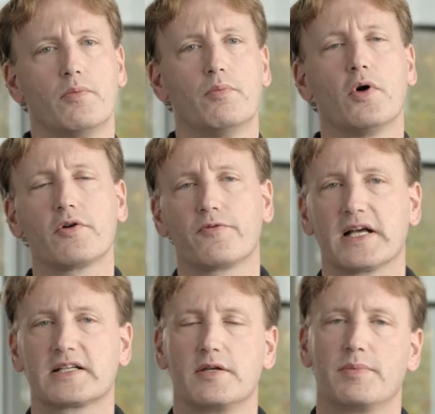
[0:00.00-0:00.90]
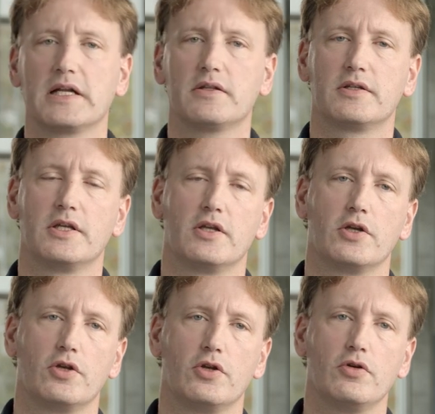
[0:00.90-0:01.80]
More flexibility
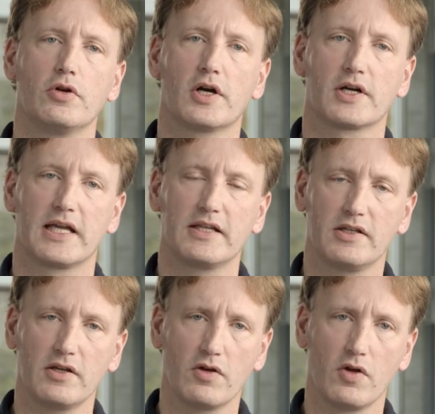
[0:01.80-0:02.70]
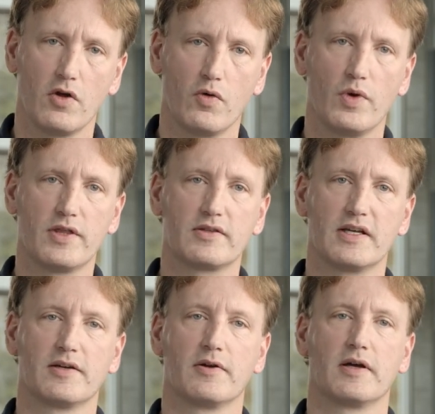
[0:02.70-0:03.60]
you are getting with
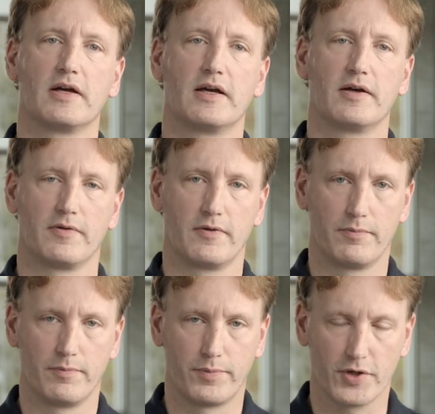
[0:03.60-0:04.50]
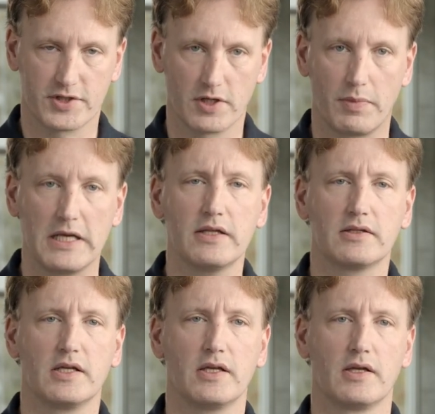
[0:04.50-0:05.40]
the
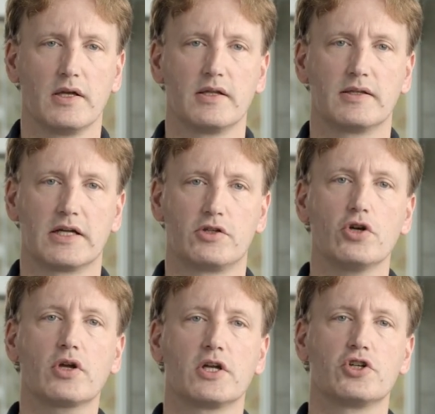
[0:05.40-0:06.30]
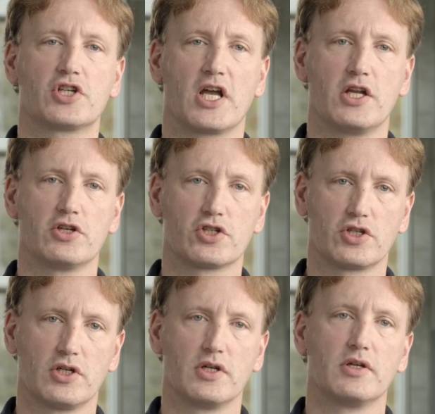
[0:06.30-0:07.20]
possibility that you can change
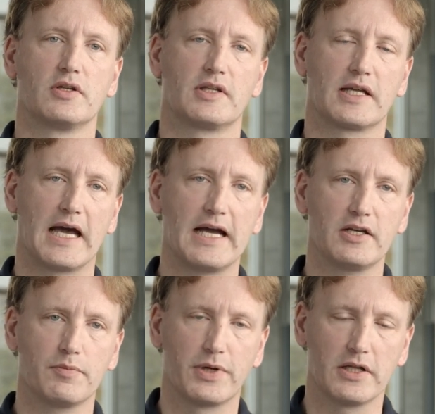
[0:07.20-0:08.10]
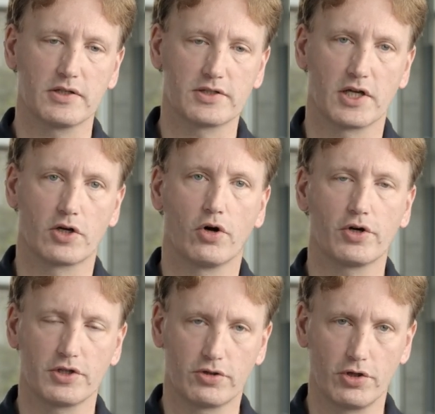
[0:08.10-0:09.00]
the guiding pillars
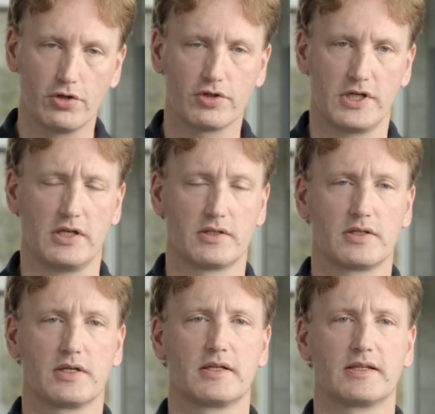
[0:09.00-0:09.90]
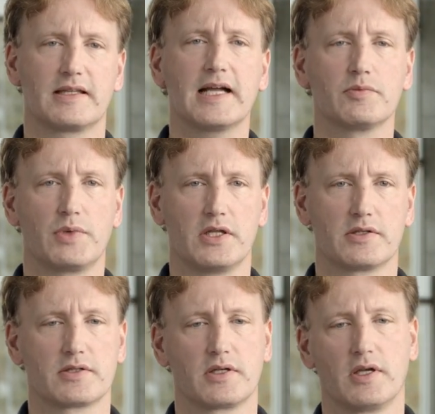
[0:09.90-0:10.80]
according to your needs. That
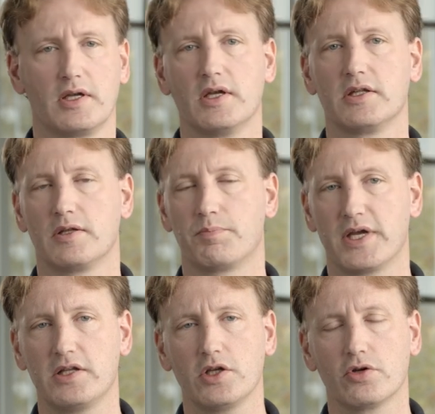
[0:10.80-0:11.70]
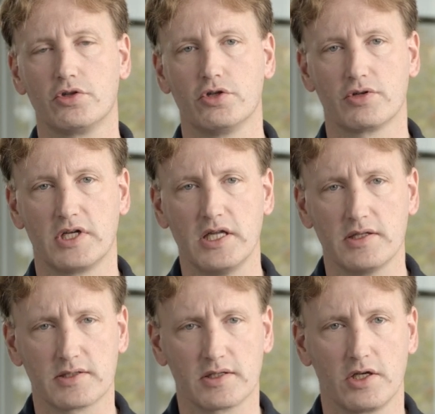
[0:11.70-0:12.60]
means, depending on your
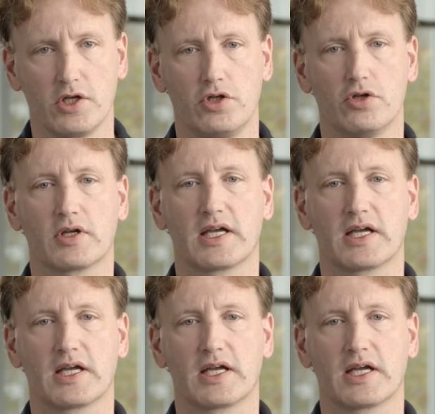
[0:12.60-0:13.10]
needs, you